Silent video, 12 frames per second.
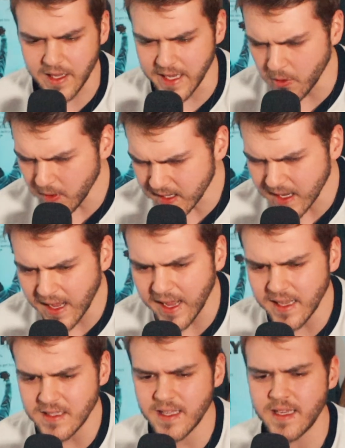And I want to
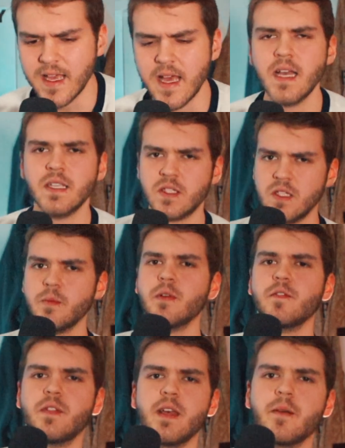highlight some
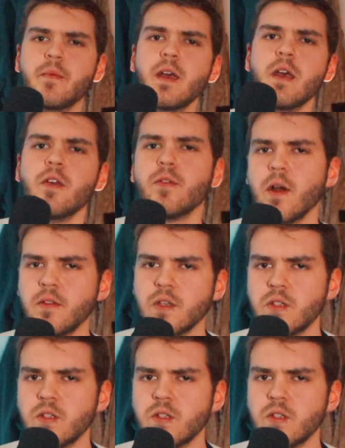of them throughout the